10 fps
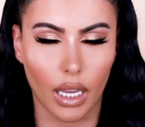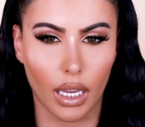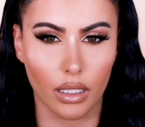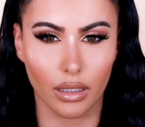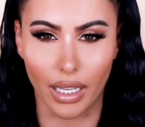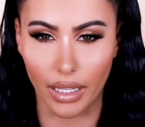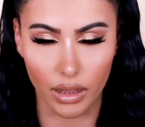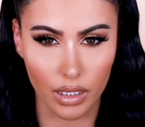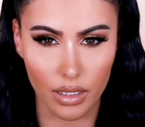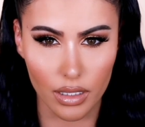It
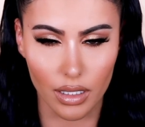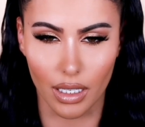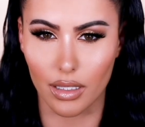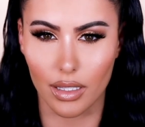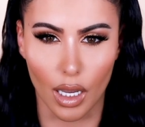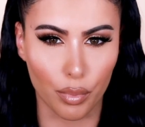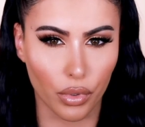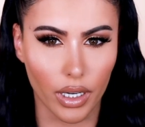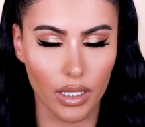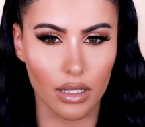lengthens, it
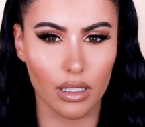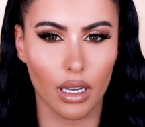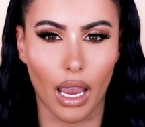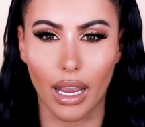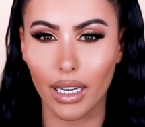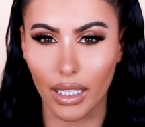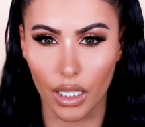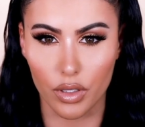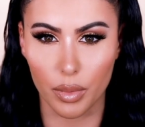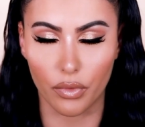separates, and it
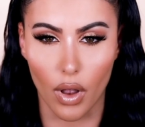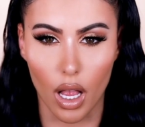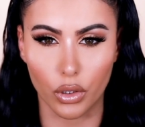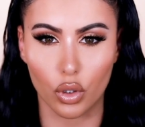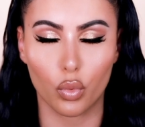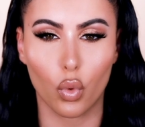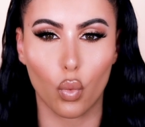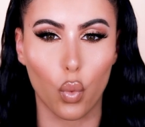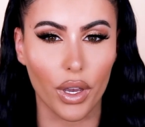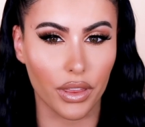gives me
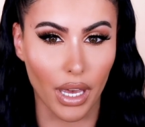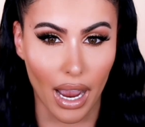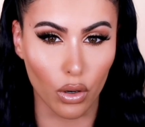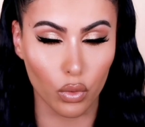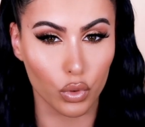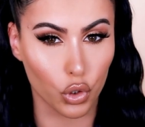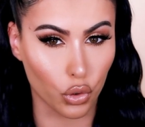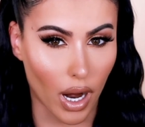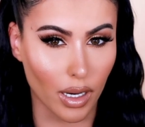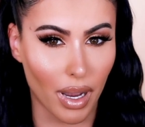volume without
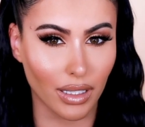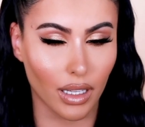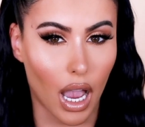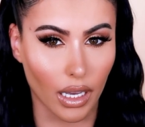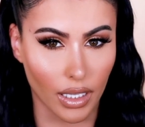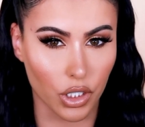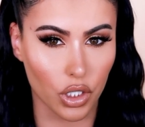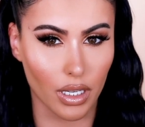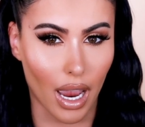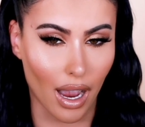drying my
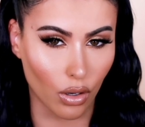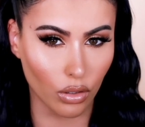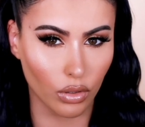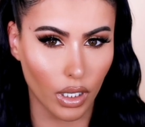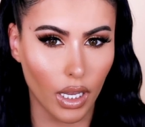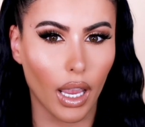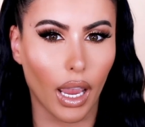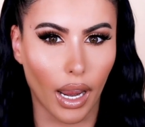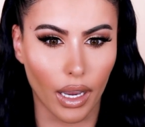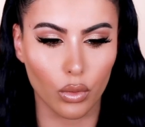eyelashes out
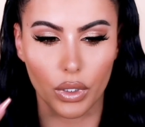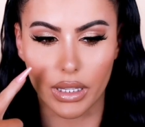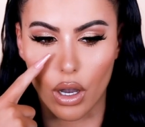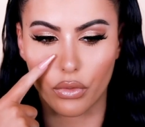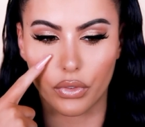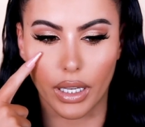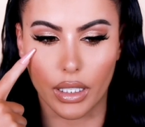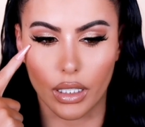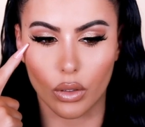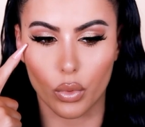and without
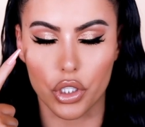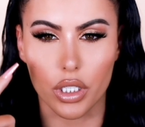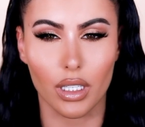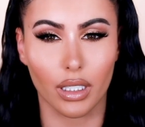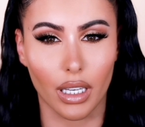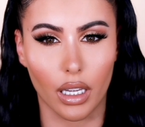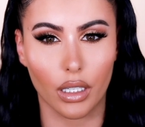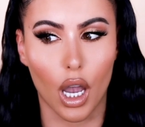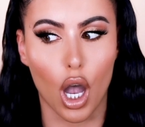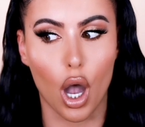flaking, which is
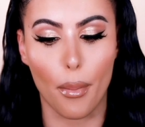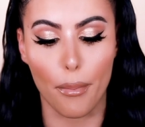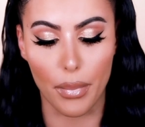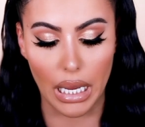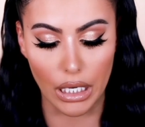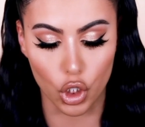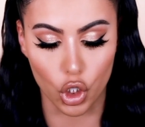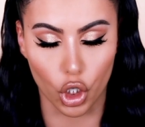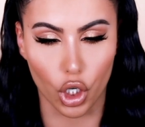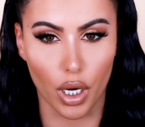again a
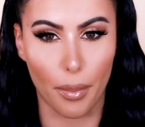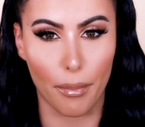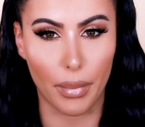major